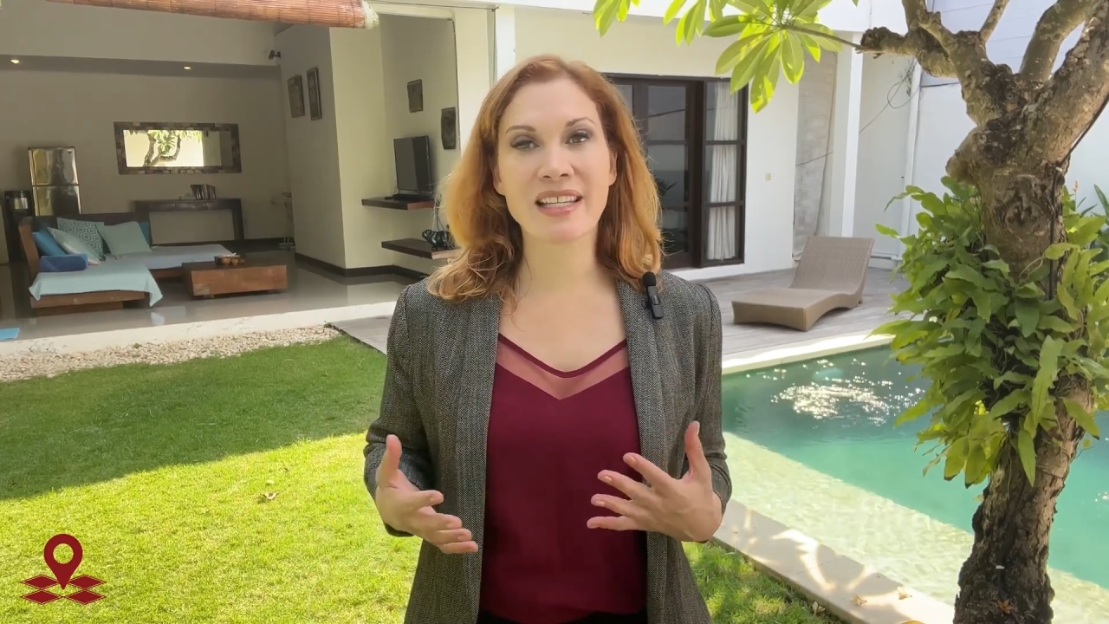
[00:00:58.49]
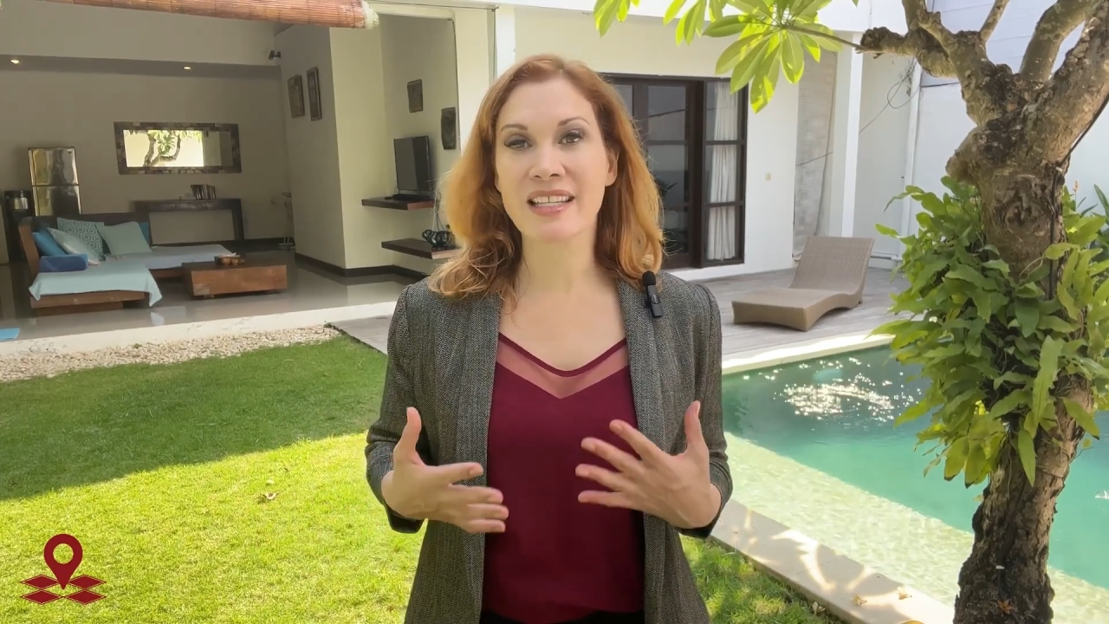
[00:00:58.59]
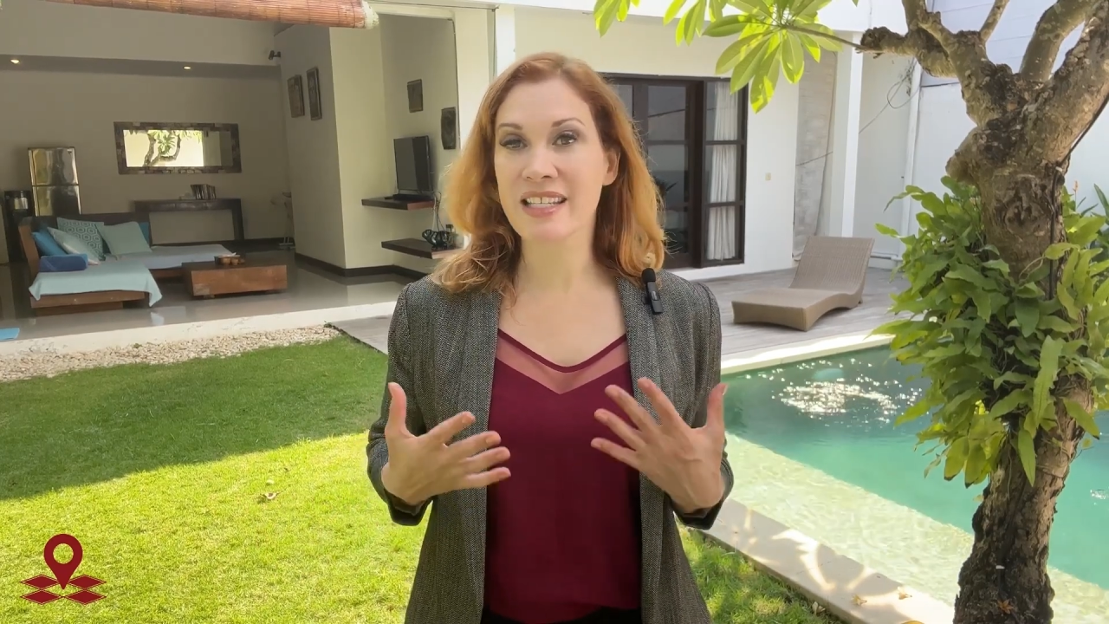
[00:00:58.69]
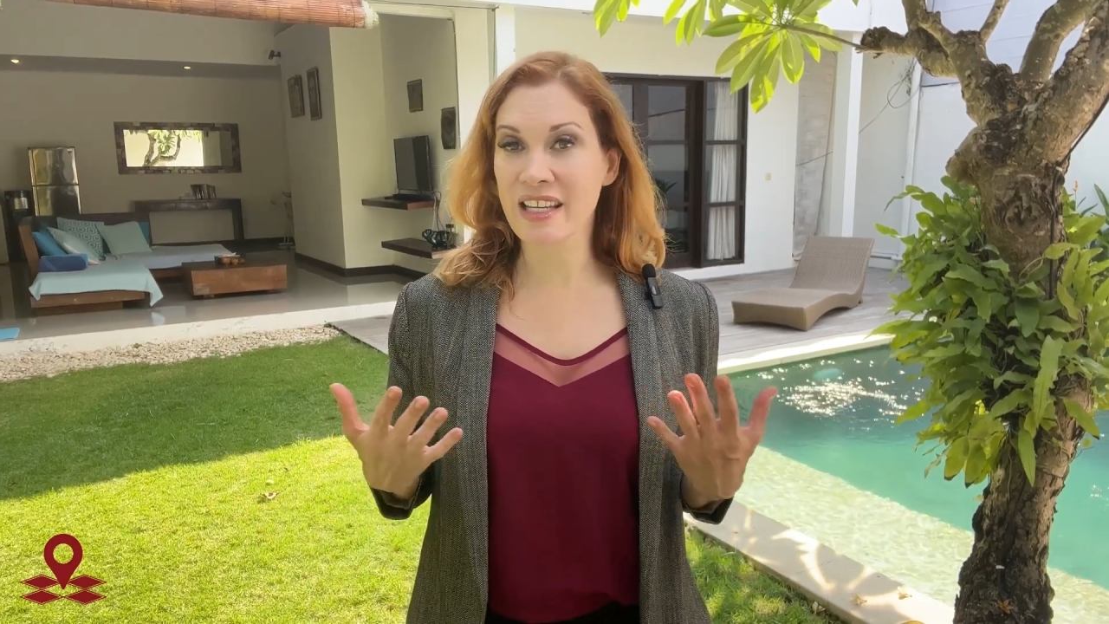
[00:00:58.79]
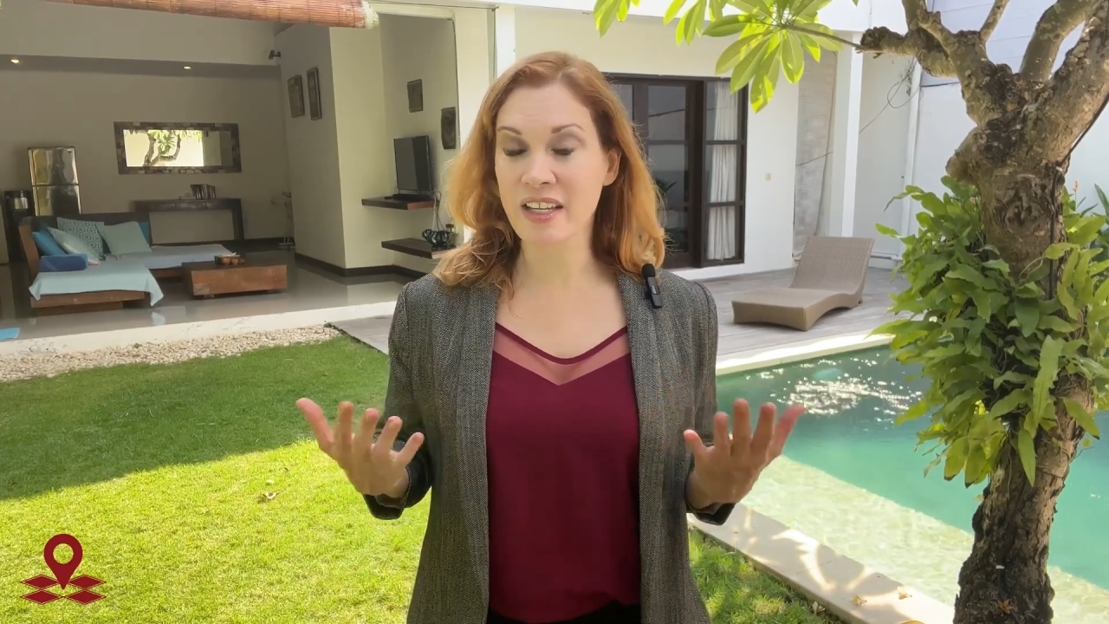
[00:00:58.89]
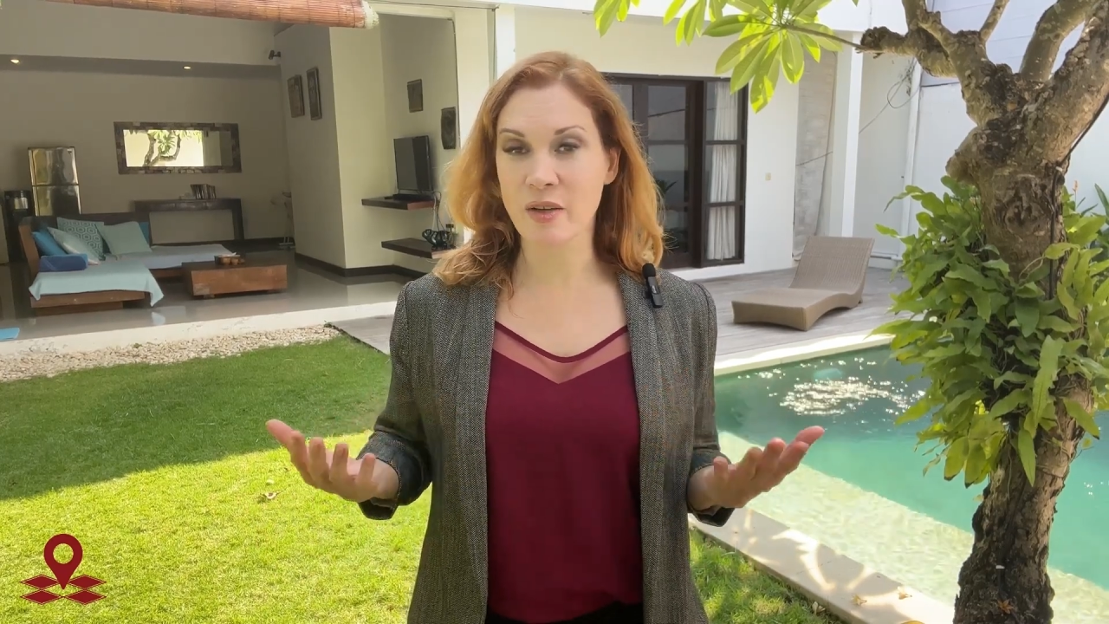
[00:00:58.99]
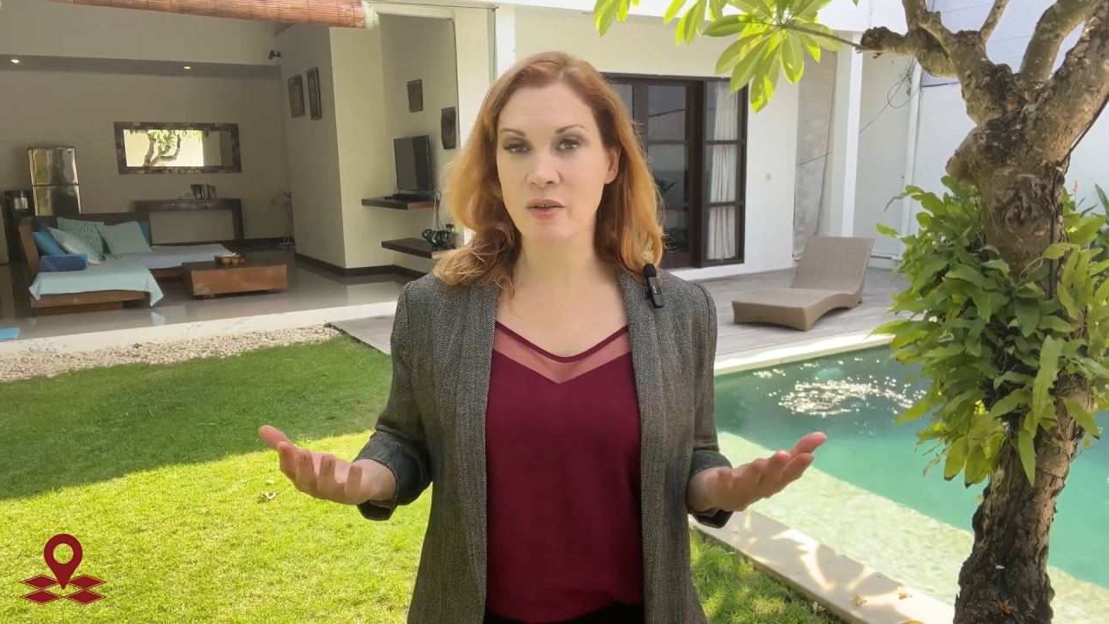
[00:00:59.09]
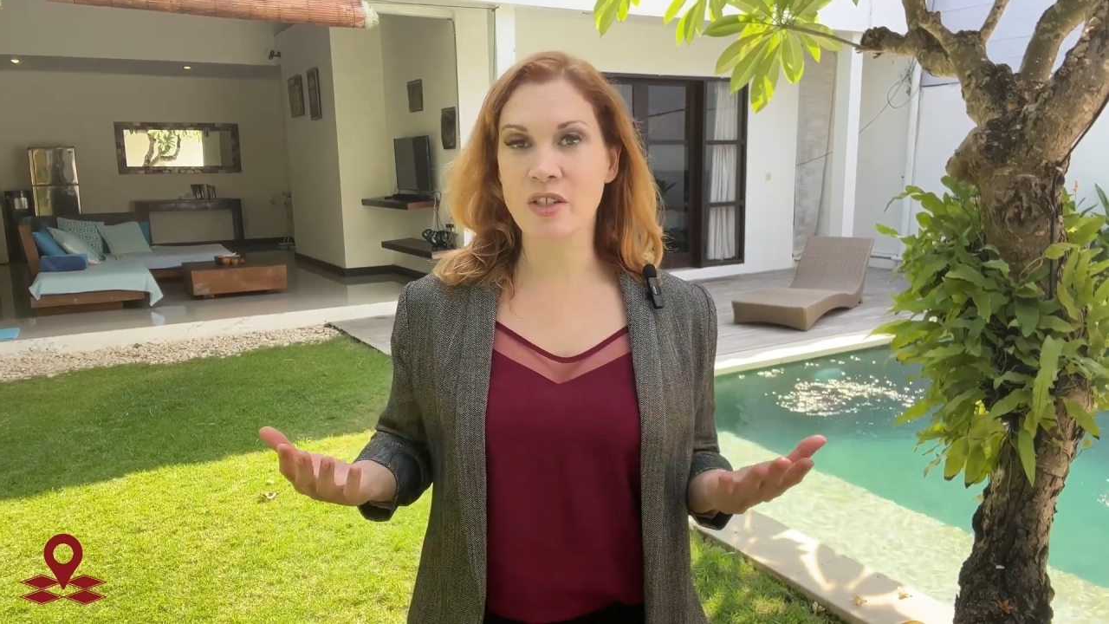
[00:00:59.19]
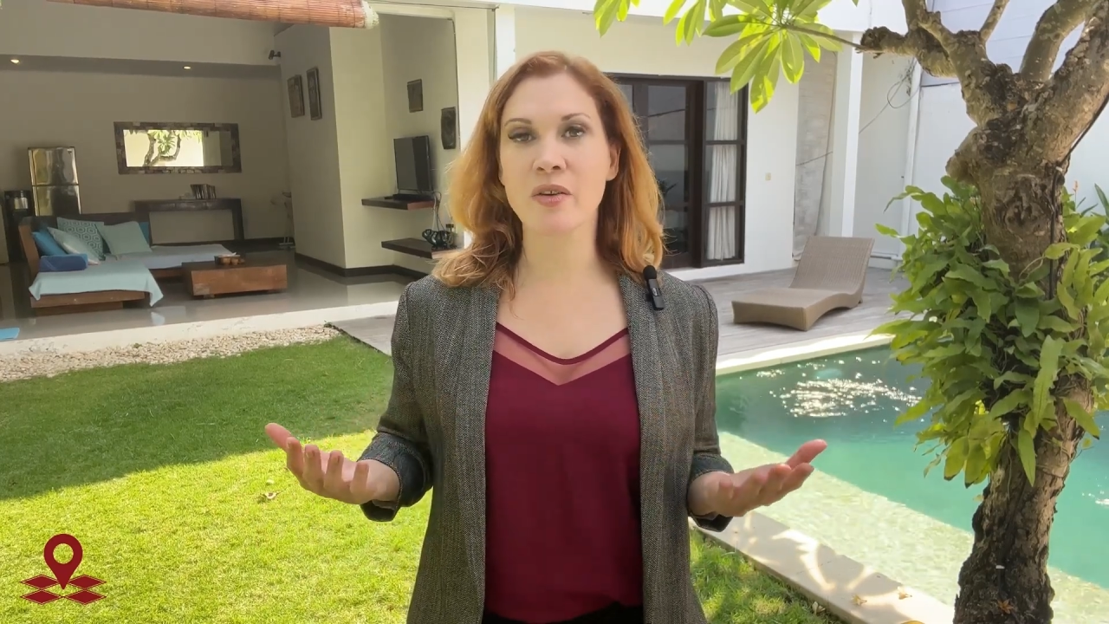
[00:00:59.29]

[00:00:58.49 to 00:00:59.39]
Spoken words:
to continue